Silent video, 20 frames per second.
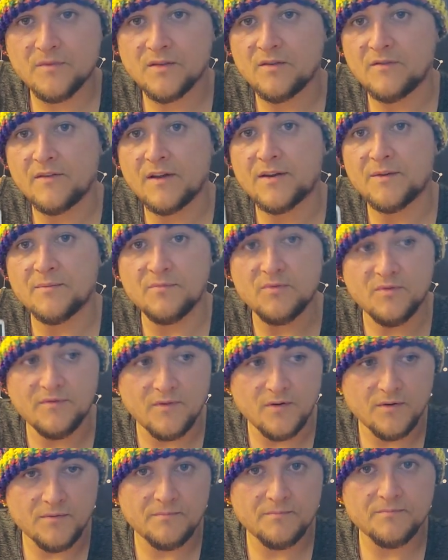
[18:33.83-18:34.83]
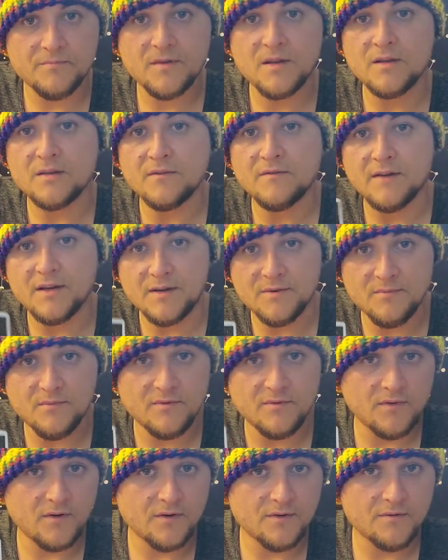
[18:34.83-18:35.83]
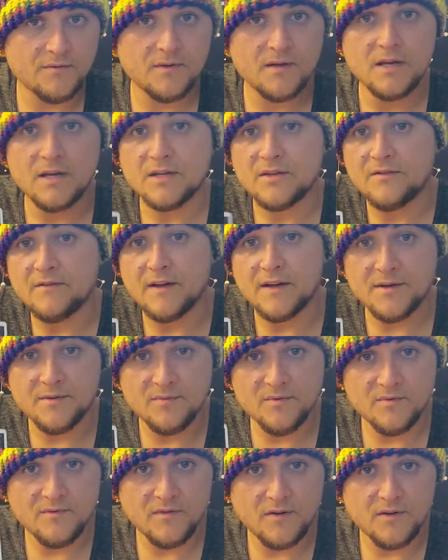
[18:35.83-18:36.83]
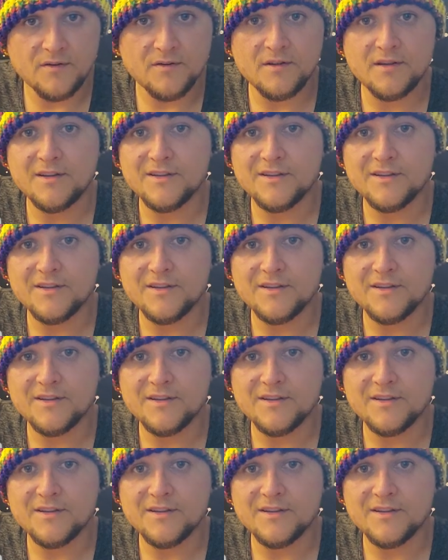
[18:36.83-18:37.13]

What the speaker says: You've had to move on. You've had to move on. You've had to move on.